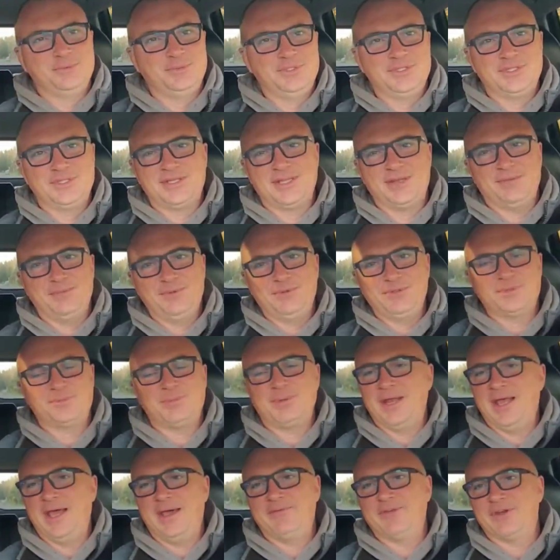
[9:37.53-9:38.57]
just
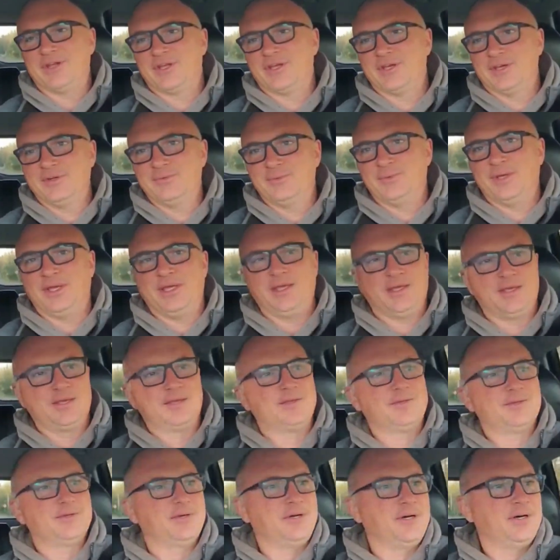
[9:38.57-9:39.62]
been having a good week,
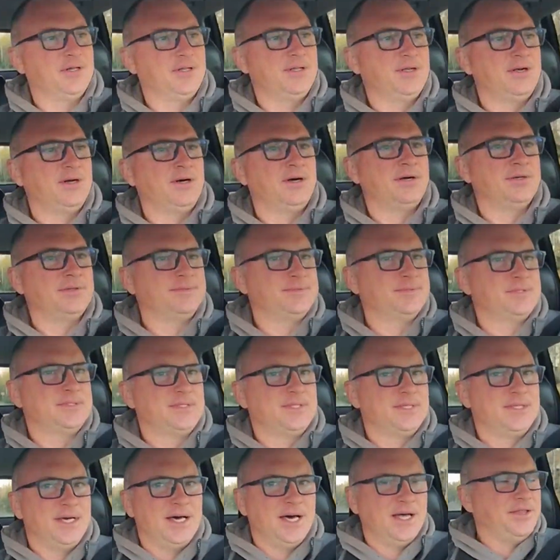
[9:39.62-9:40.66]
all in all.
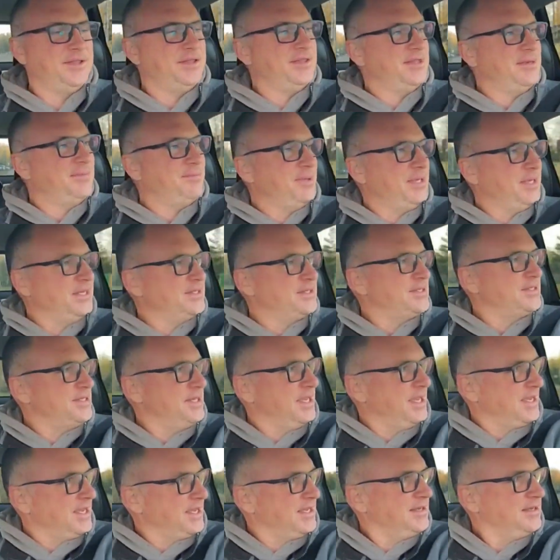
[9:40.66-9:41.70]
Other than being
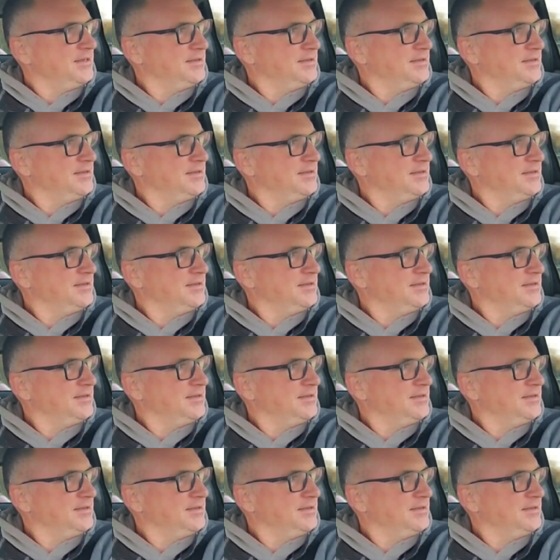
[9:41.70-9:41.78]
sick,